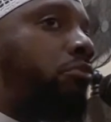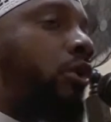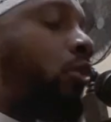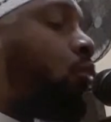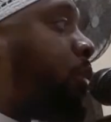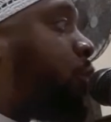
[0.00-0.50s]

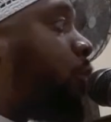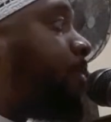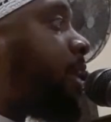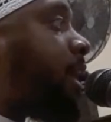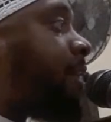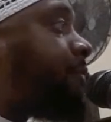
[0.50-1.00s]
when you
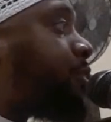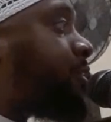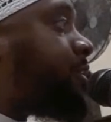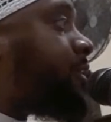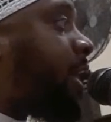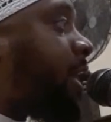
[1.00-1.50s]
apply for
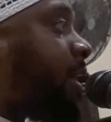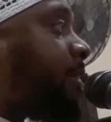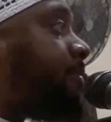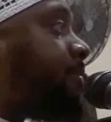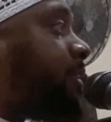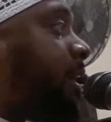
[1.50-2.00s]
a
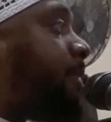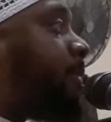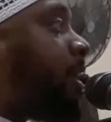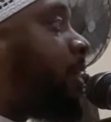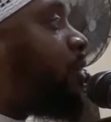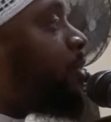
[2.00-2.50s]
job, they
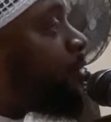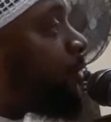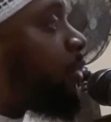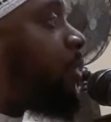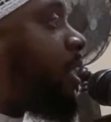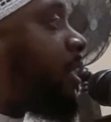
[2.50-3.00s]
may
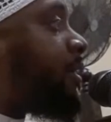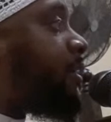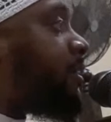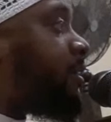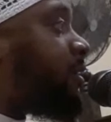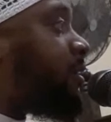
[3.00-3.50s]

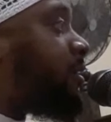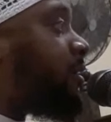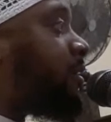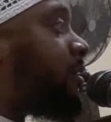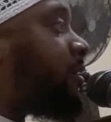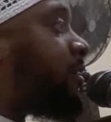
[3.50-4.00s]
require,
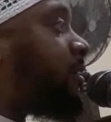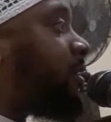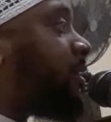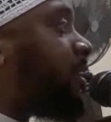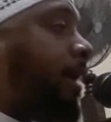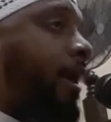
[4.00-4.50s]

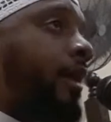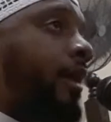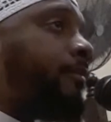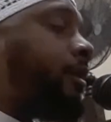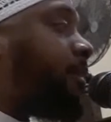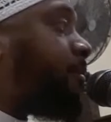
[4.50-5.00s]
at a
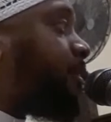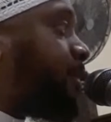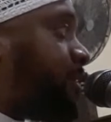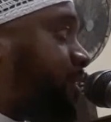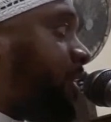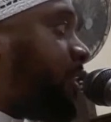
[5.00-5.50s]
minimum,
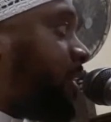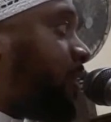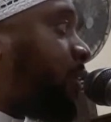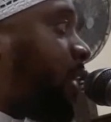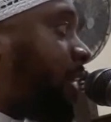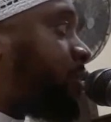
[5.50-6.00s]
a
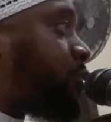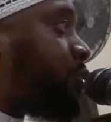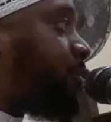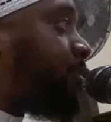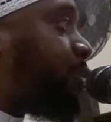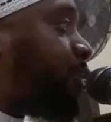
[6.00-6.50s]
GED or a high
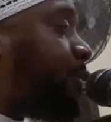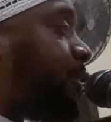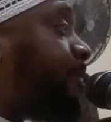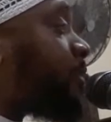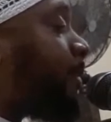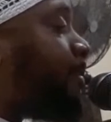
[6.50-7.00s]
school diploma
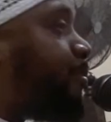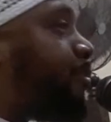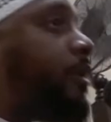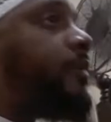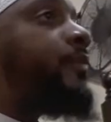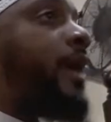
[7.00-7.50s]

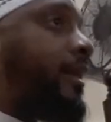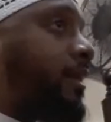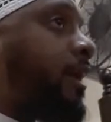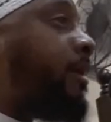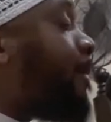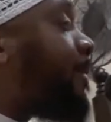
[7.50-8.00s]
at
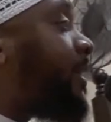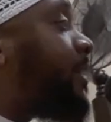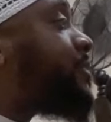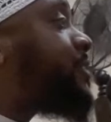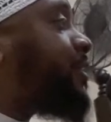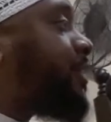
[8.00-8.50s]
the end. But
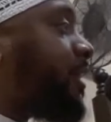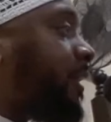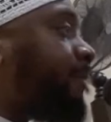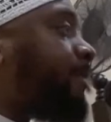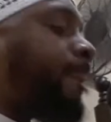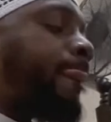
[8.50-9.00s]
here's the thing.
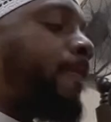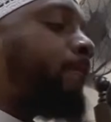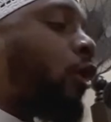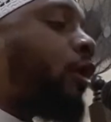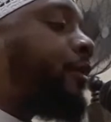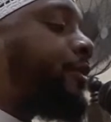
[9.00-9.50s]

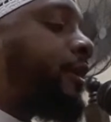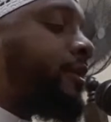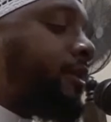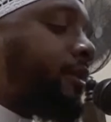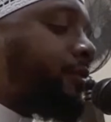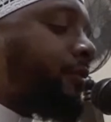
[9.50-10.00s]
Our thing
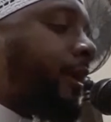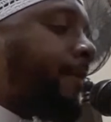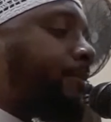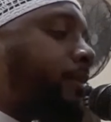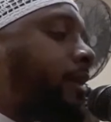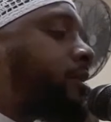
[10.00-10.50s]
is this,
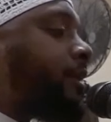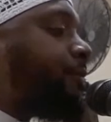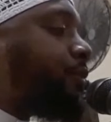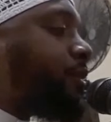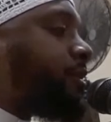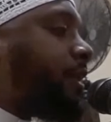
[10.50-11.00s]
right? Let's say,
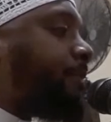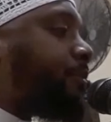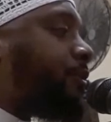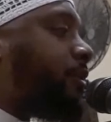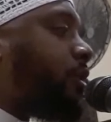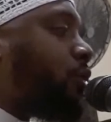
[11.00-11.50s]
for example,